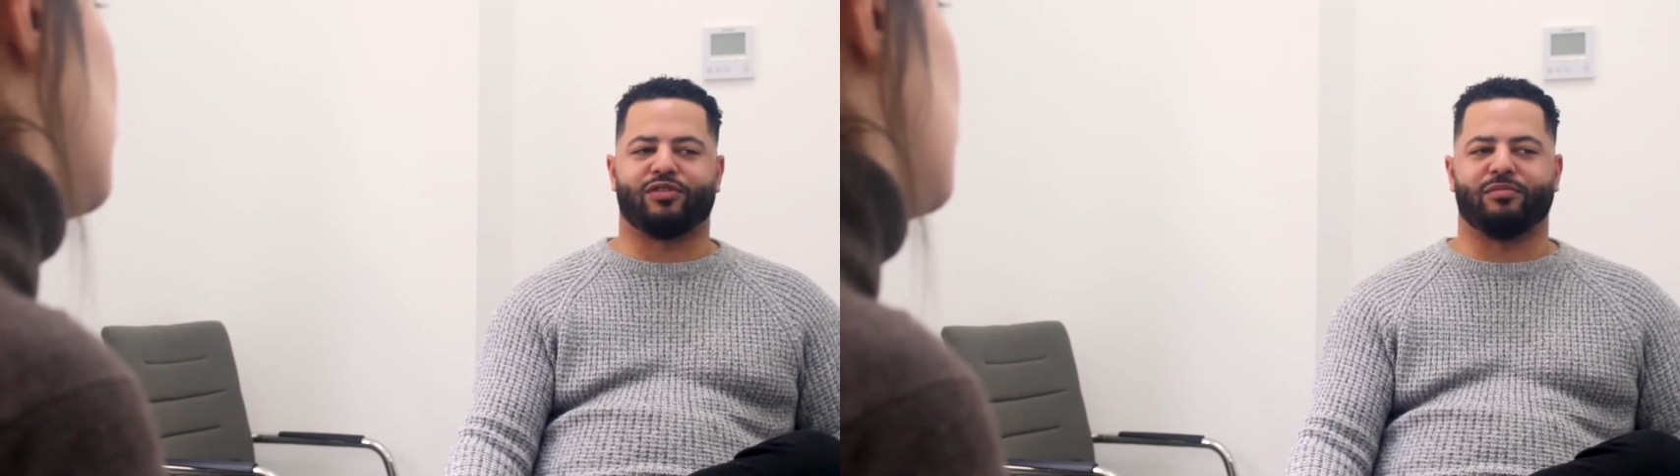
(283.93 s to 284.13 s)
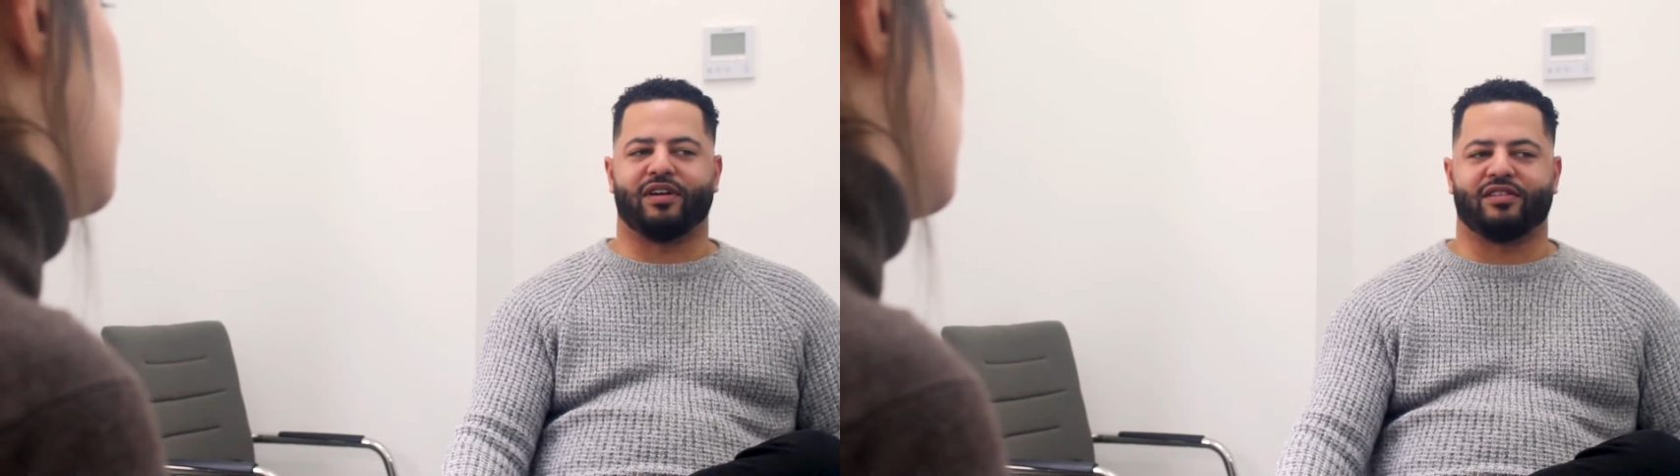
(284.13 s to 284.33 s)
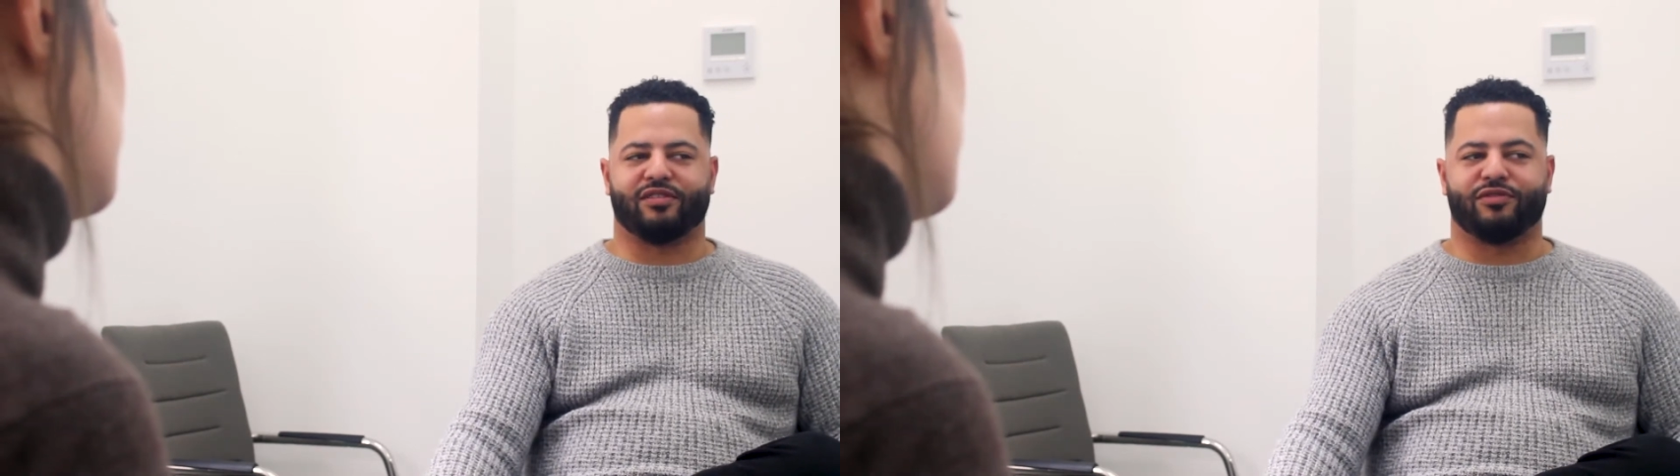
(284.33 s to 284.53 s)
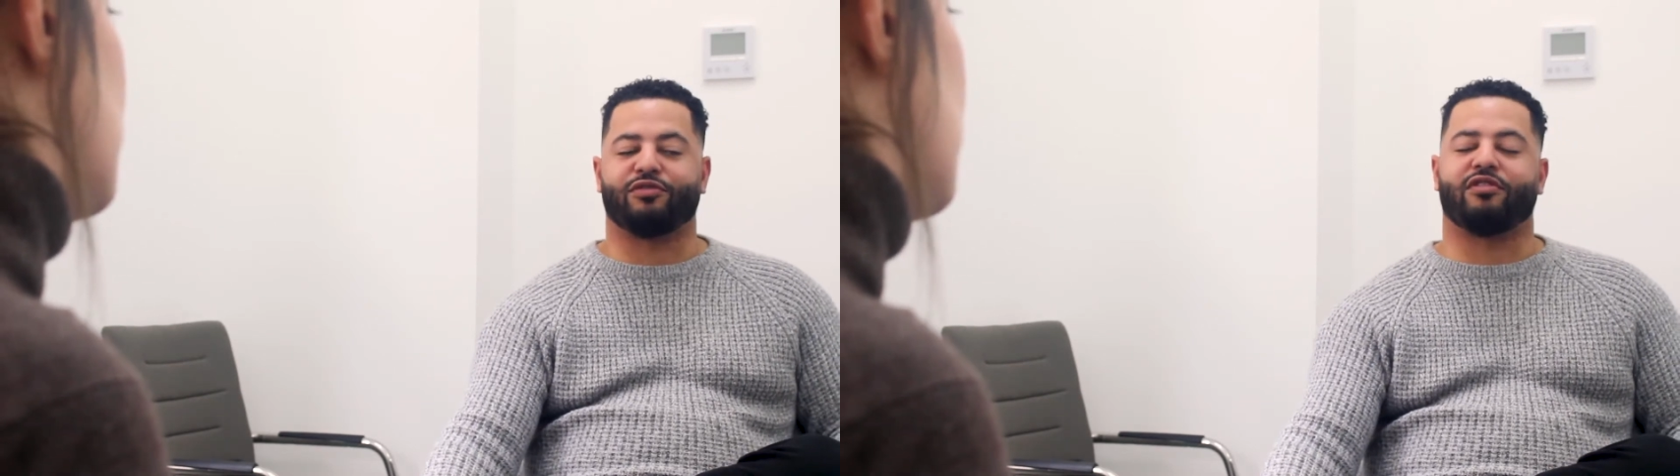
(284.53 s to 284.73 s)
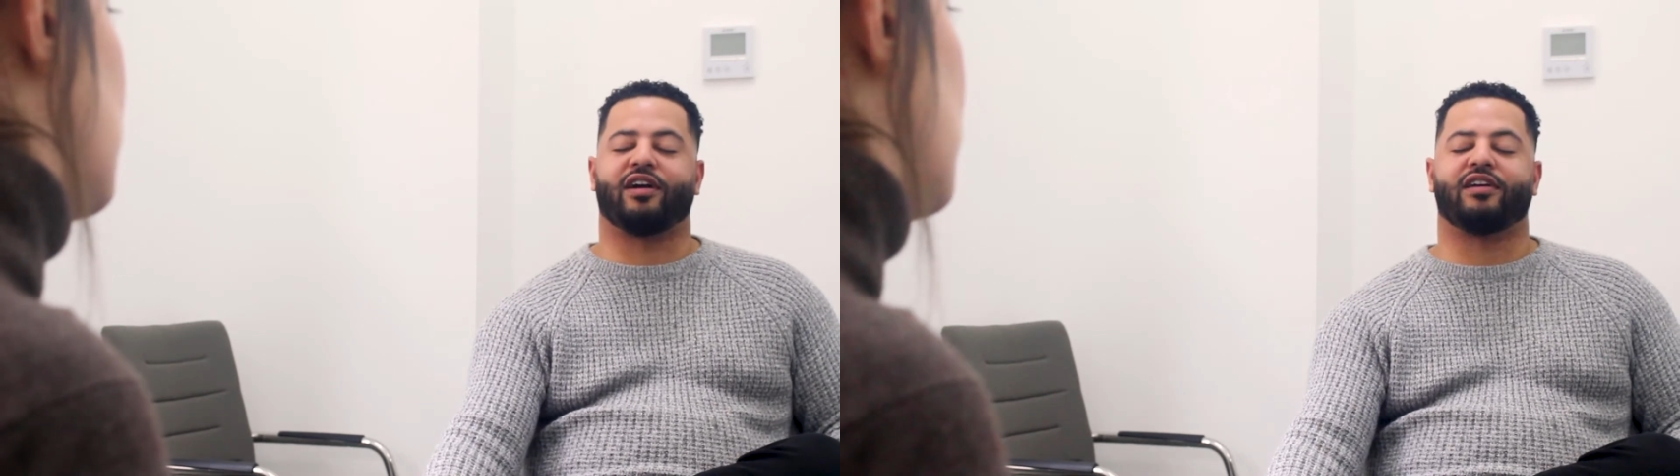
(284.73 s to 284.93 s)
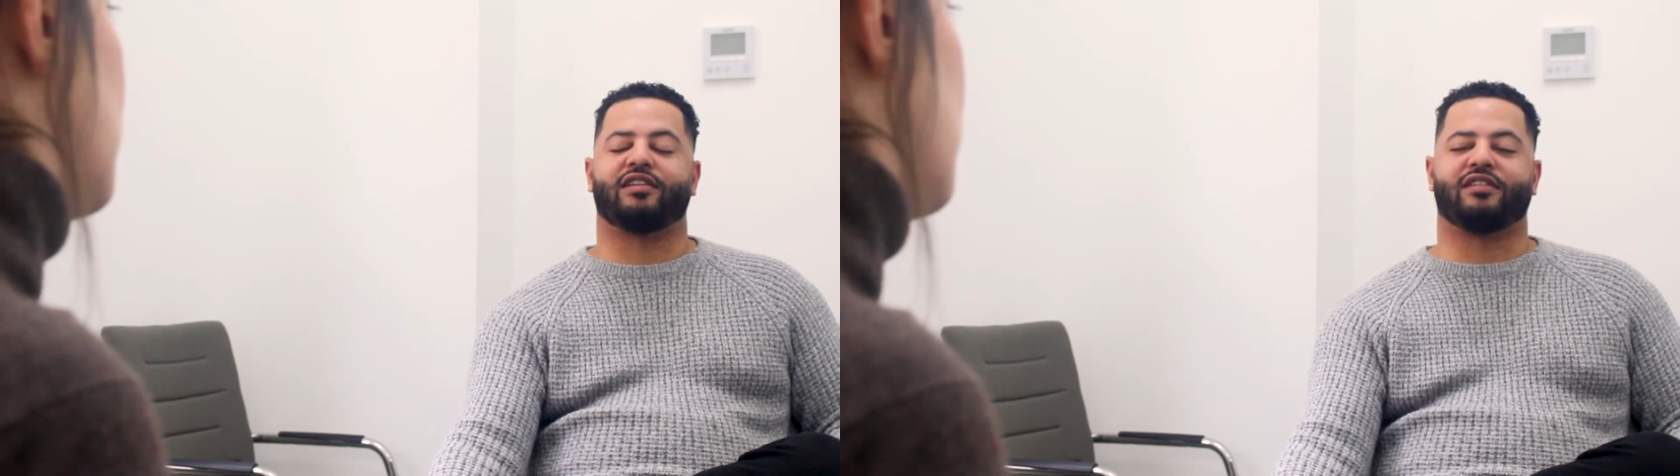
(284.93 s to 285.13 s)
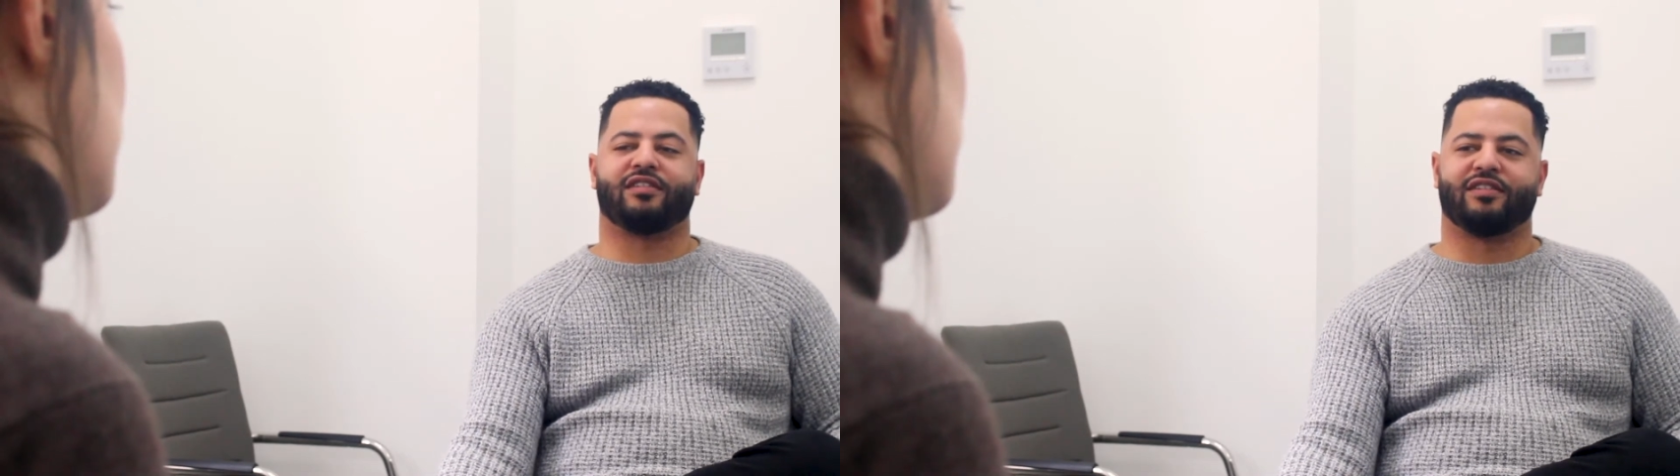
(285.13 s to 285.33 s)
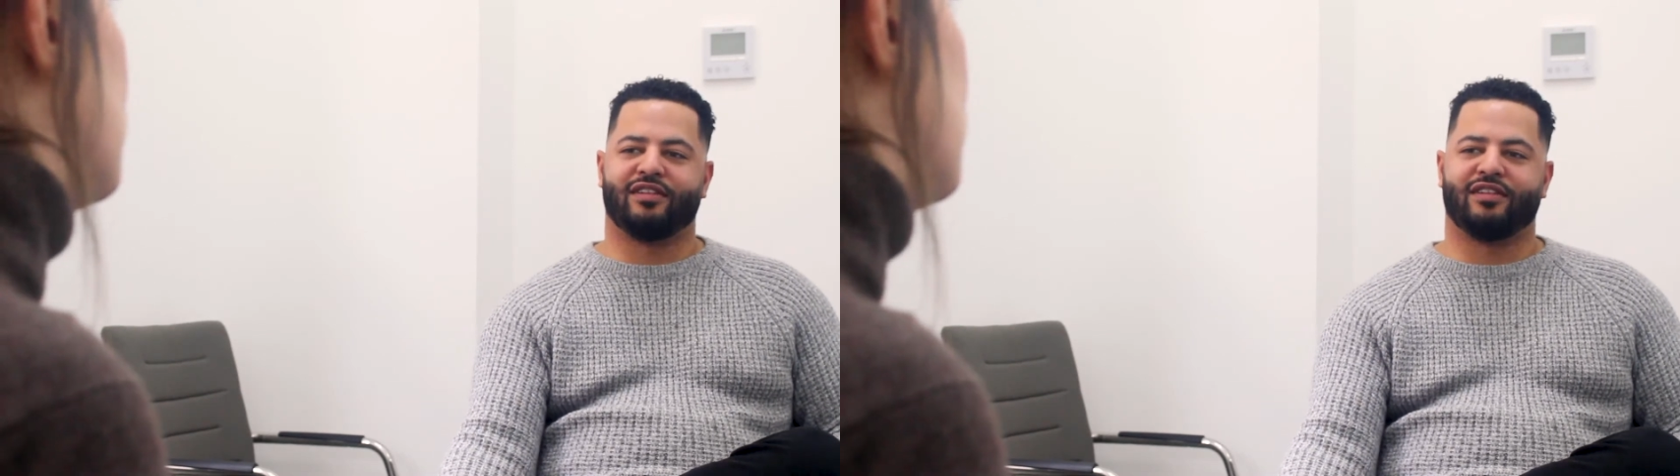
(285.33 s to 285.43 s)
about the variety.